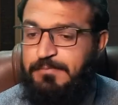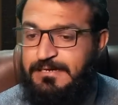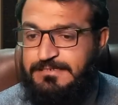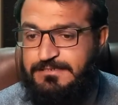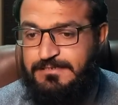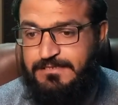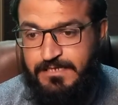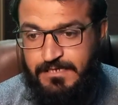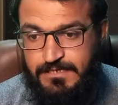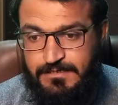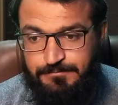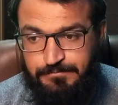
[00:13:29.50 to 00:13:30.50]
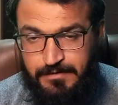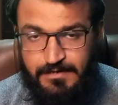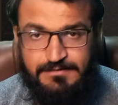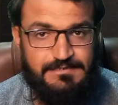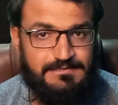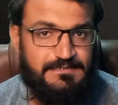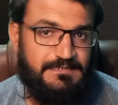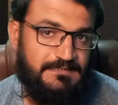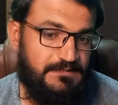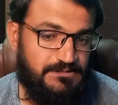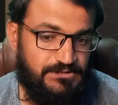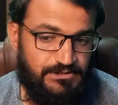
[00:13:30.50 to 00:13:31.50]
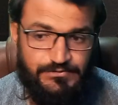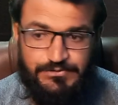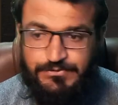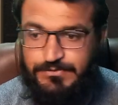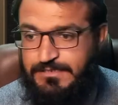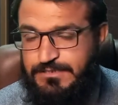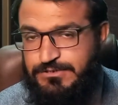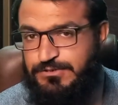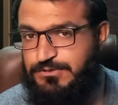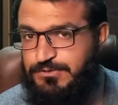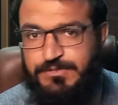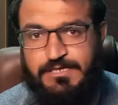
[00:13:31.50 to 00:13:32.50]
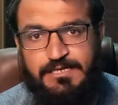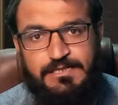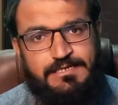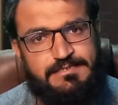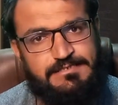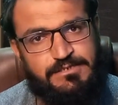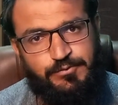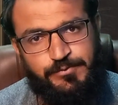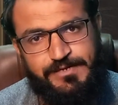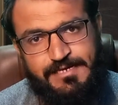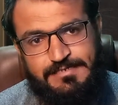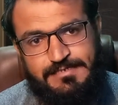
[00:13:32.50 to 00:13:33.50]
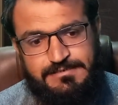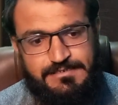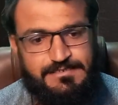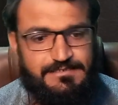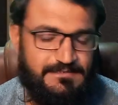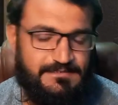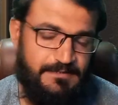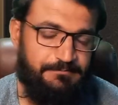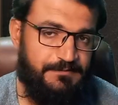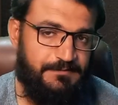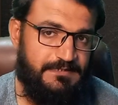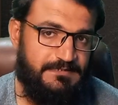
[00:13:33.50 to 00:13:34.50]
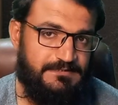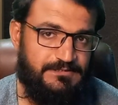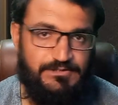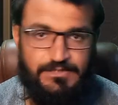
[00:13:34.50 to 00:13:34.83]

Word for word: But the process that I showed you in this tutorial is the quickest, simplest.